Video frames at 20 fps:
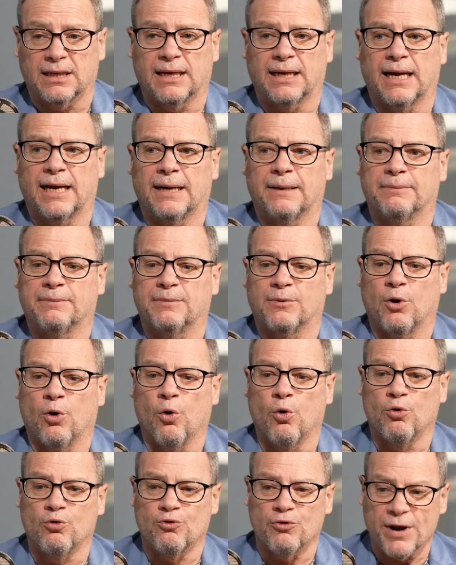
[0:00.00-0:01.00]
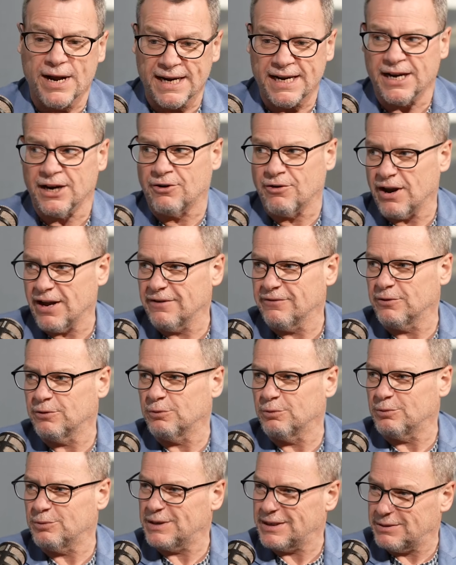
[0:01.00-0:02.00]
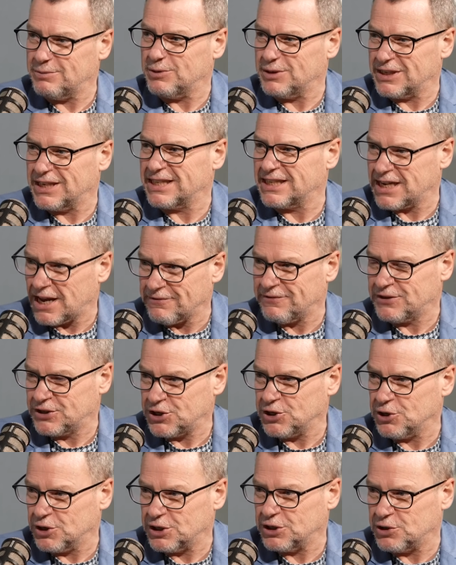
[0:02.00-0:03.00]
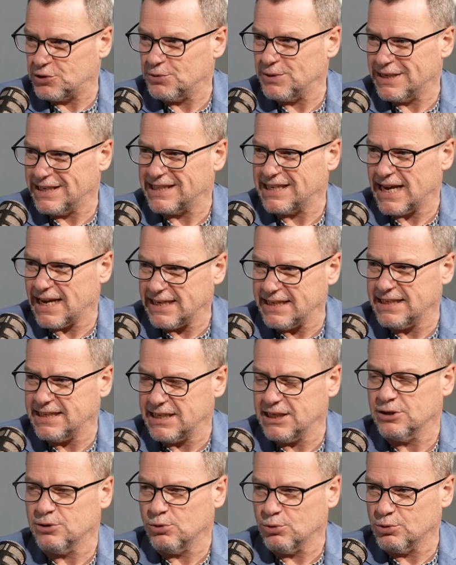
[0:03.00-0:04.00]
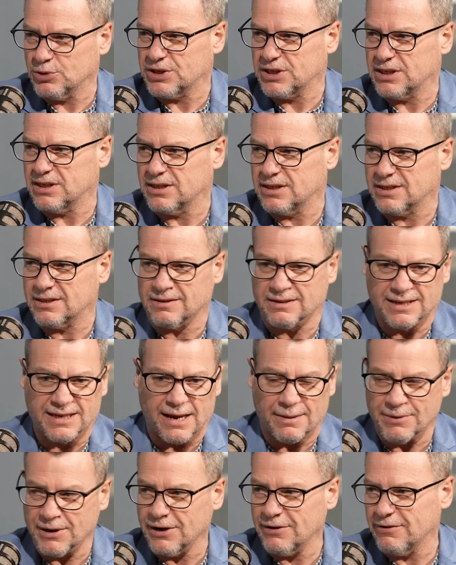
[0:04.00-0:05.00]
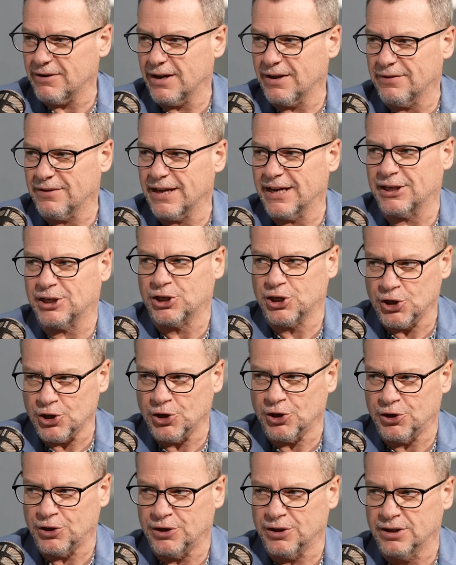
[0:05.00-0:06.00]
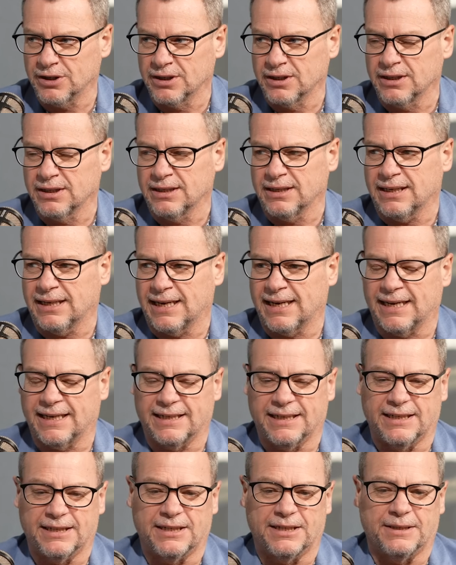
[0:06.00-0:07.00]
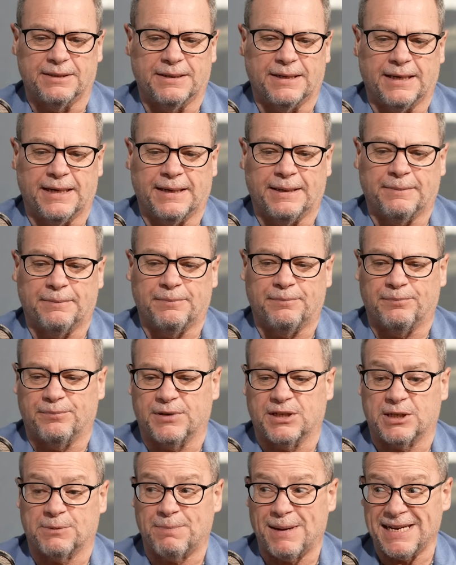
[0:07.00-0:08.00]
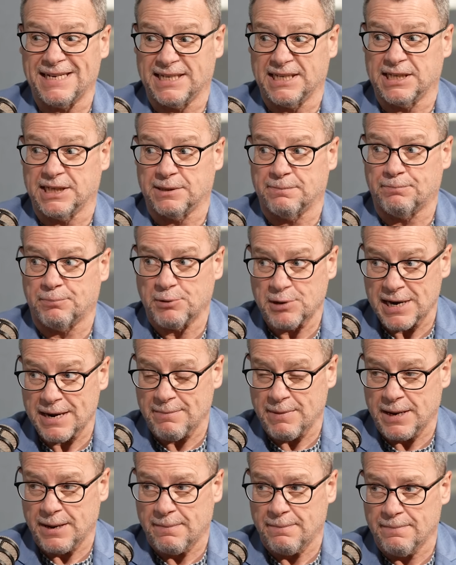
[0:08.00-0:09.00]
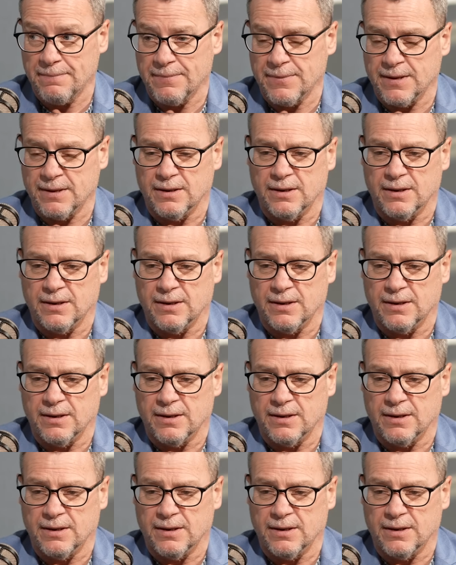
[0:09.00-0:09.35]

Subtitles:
Already Greyville, it was a tough circuit to win. It's 18 horses coming around that turn, and space is a premium.